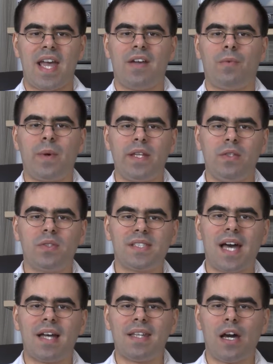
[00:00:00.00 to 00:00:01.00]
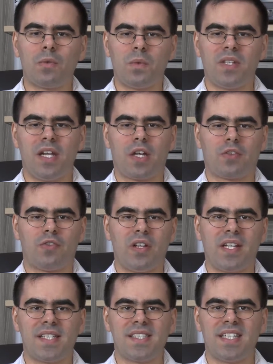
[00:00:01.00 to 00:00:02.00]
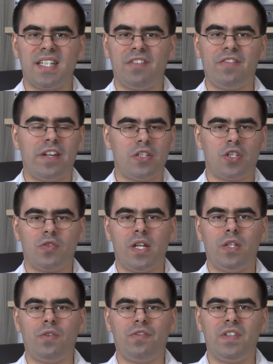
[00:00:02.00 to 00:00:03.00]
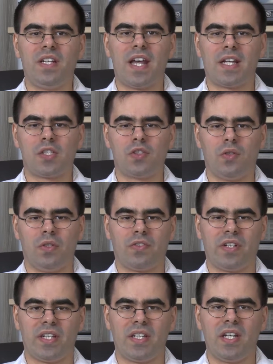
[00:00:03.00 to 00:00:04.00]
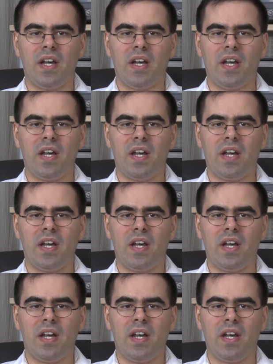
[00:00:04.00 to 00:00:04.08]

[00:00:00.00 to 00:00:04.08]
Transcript: when you start out with electronics, eventually you feel like soldering.